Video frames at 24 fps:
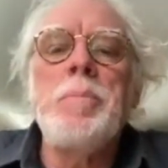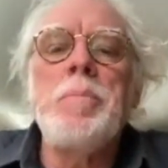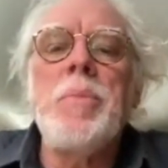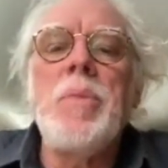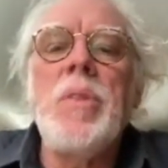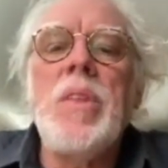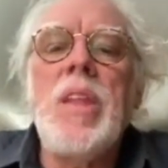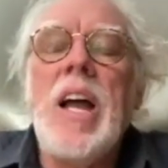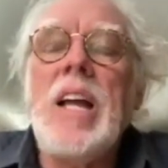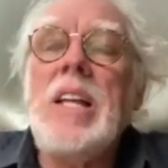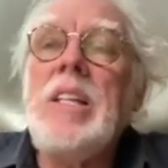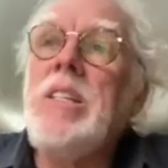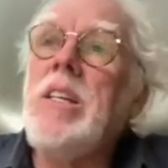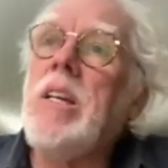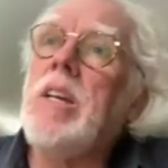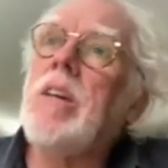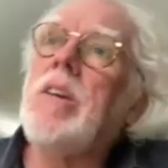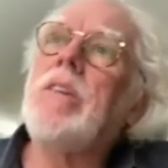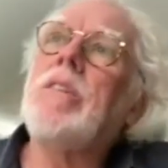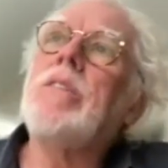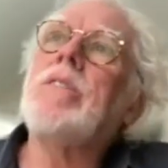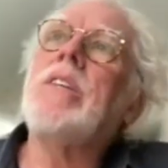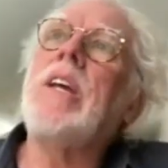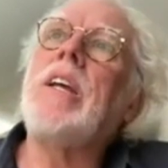nine
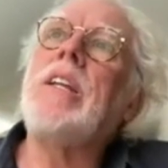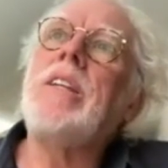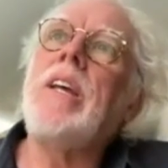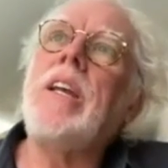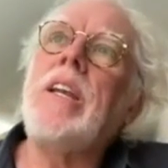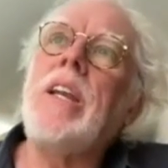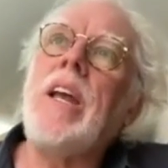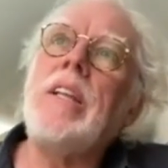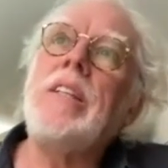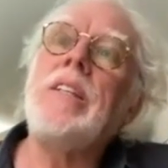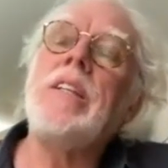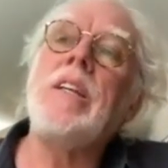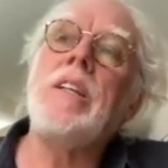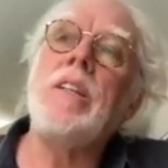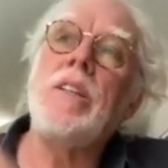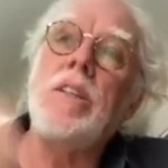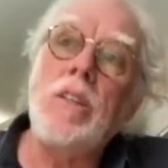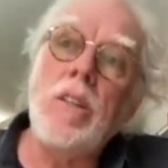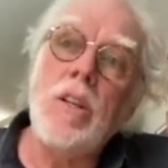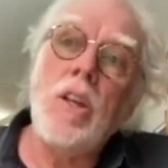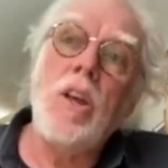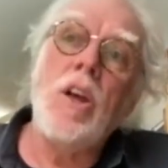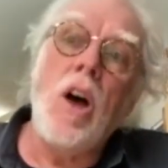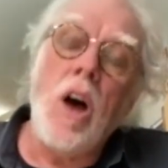years, and then I did
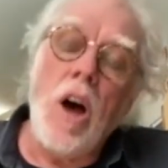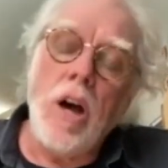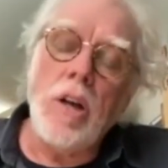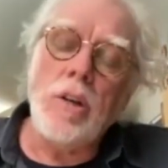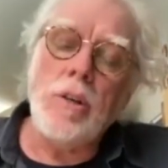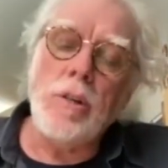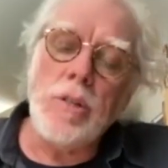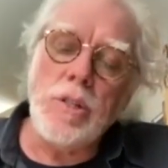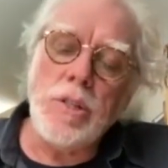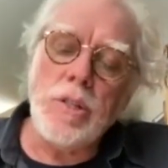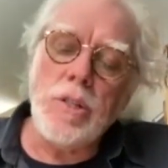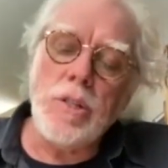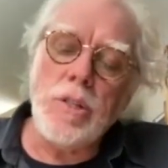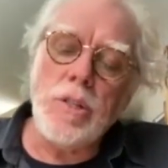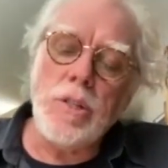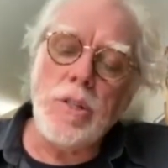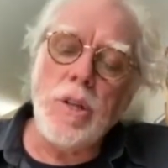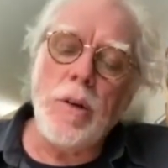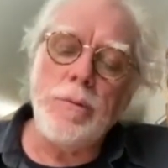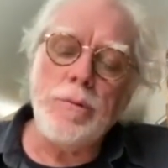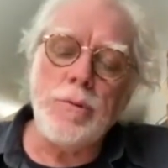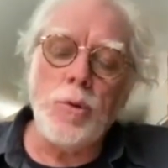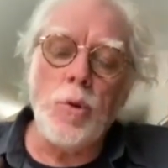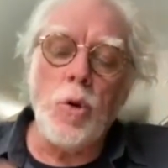other stuff
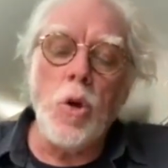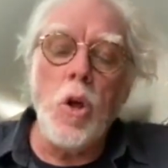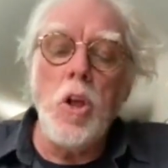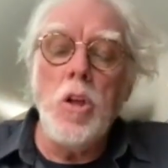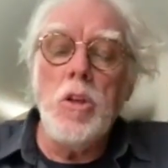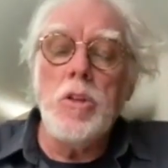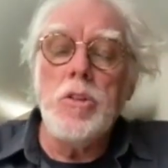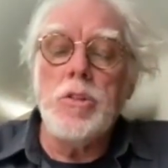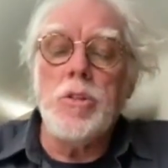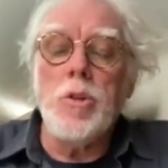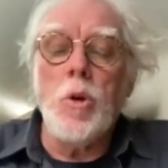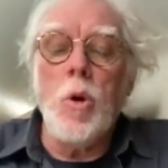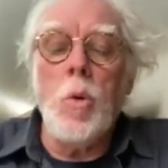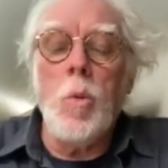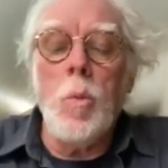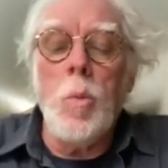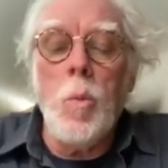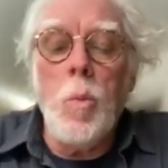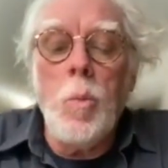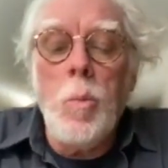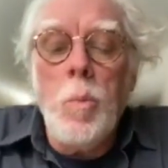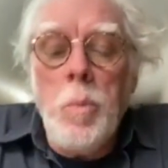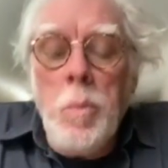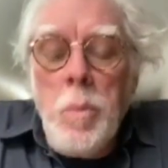So, So
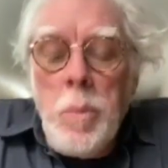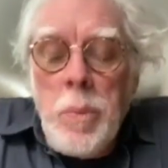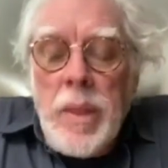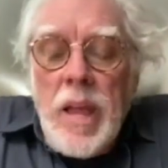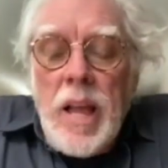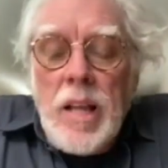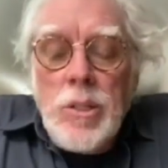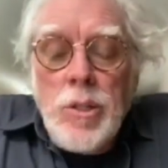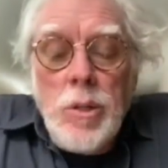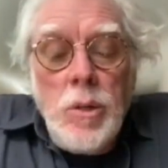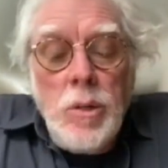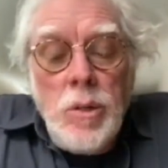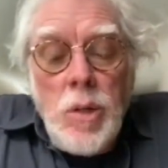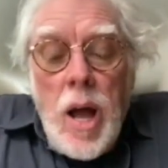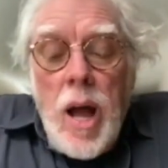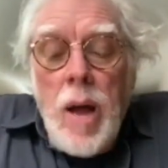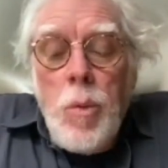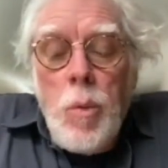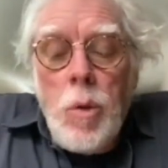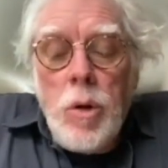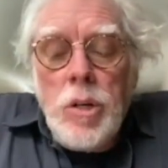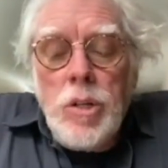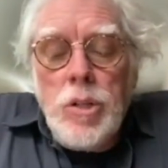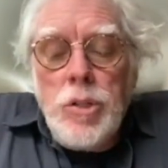that's I
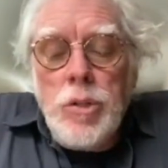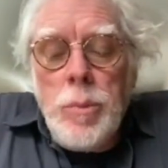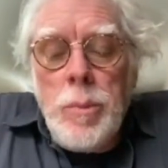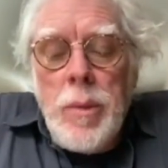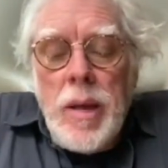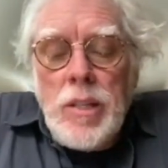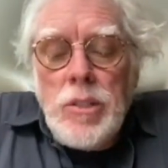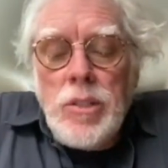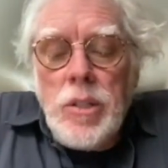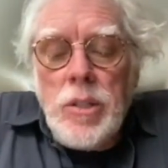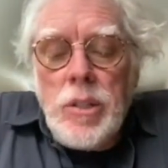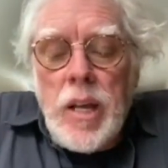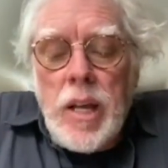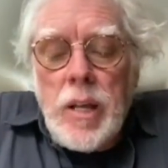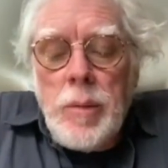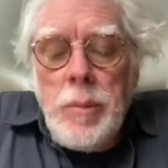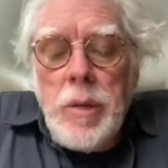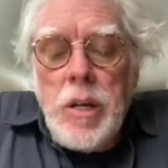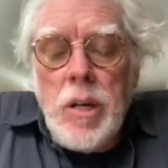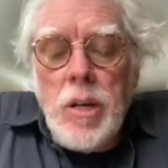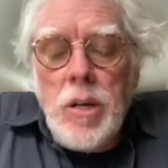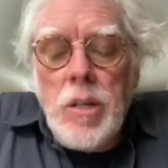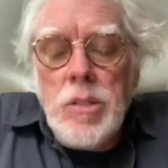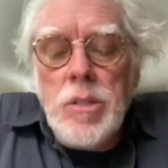wanted to mention that
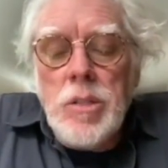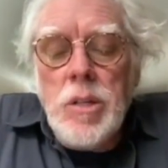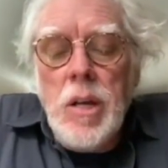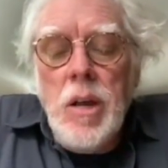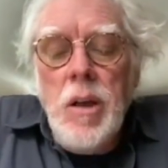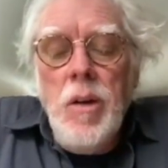because